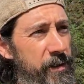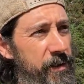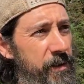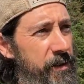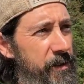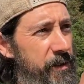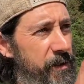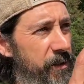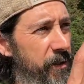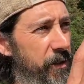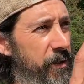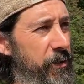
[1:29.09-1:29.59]
This
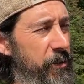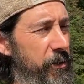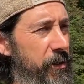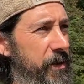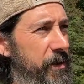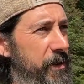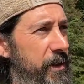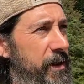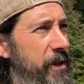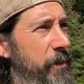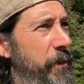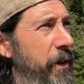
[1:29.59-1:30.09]
is a
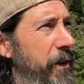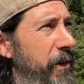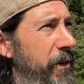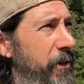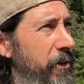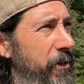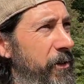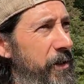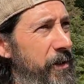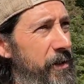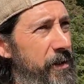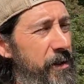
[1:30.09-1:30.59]
36 by
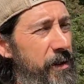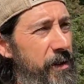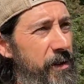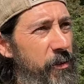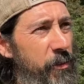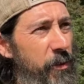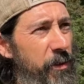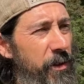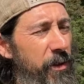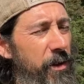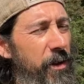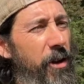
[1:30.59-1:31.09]
36
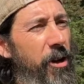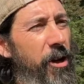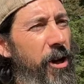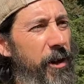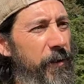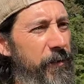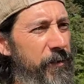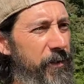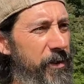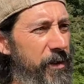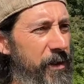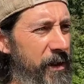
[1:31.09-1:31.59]
with a
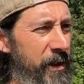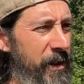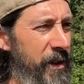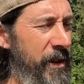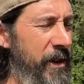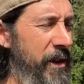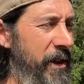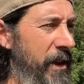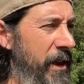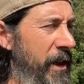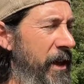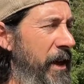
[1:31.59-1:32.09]
loft,
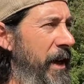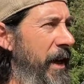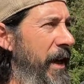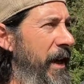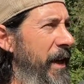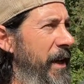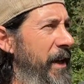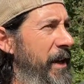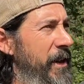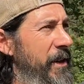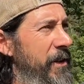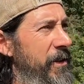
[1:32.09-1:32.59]

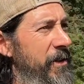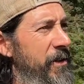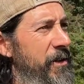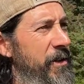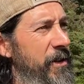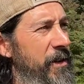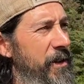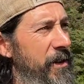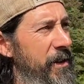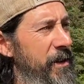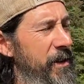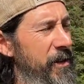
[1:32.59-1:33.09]
and
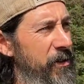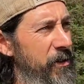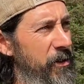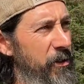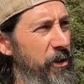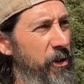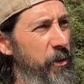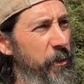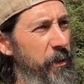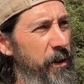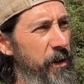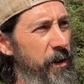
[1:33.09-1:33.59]
this
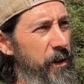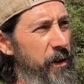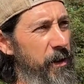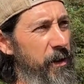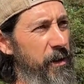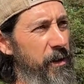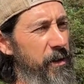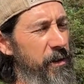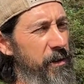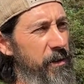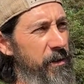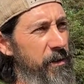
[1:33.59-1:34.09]
took
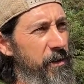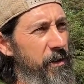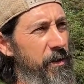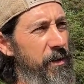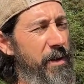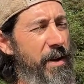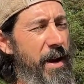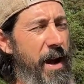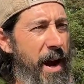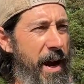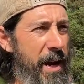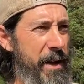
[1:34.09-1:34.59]
me
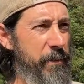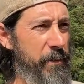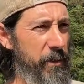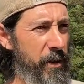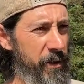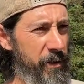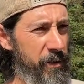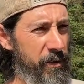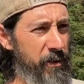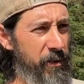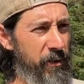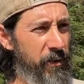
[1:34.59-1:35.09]
9
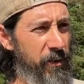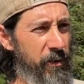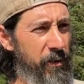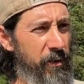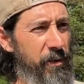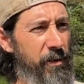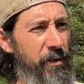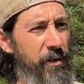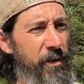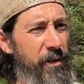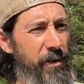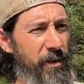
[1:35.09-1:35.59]
months
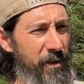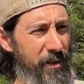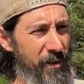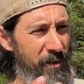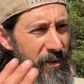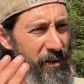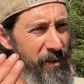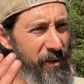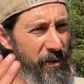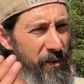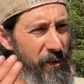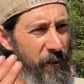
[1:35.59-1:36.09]

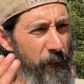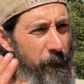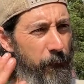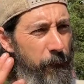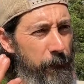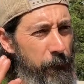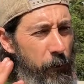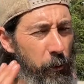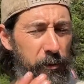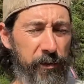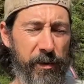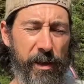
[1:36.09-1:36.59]

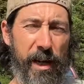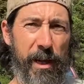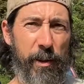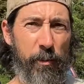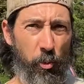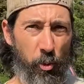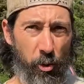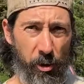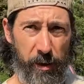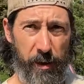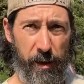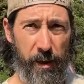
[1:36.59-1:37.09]

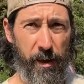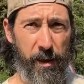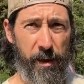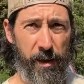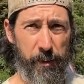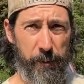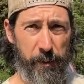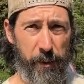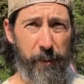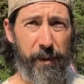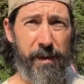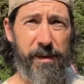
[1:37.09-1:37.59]
full-time working on
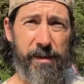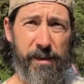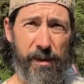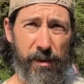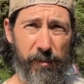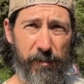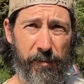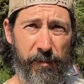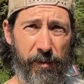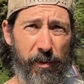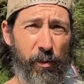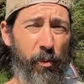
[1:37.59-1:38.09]
it by
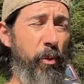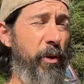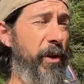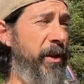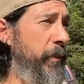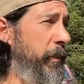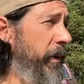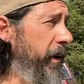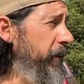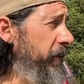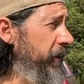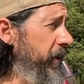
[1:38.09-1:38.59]
myself
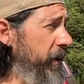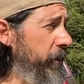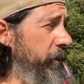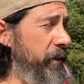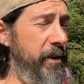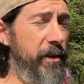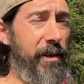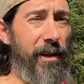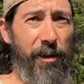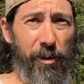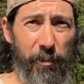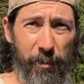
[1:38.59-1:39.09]
with my
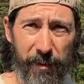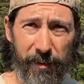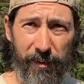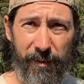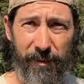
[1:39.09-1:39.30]
family's help.